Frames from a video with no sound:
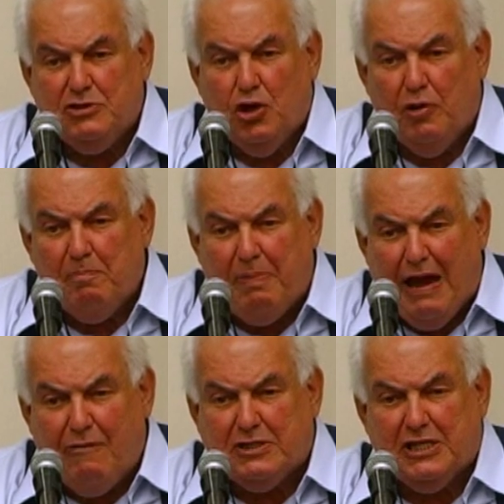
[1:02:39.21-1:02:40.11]
you're
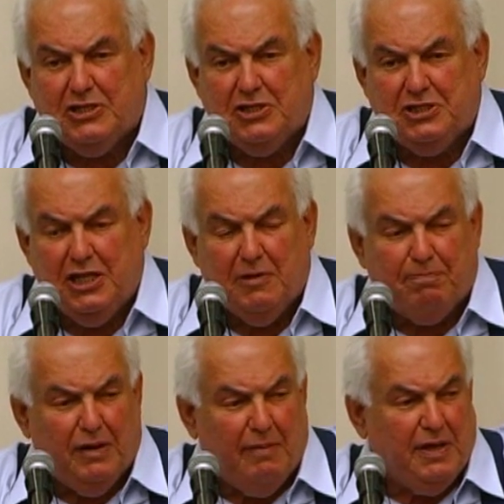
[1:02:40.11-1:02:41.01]
embarrassed that you see the
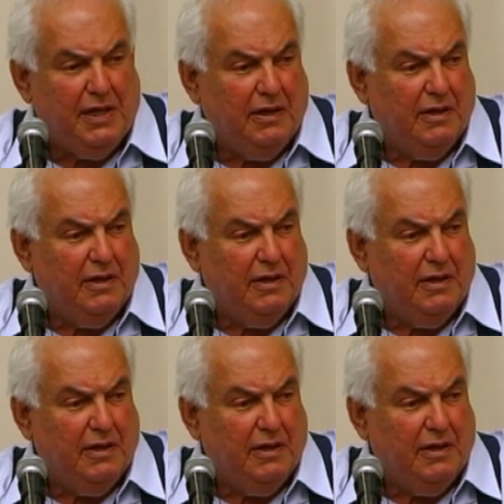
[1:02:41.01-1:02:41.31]
plumbing.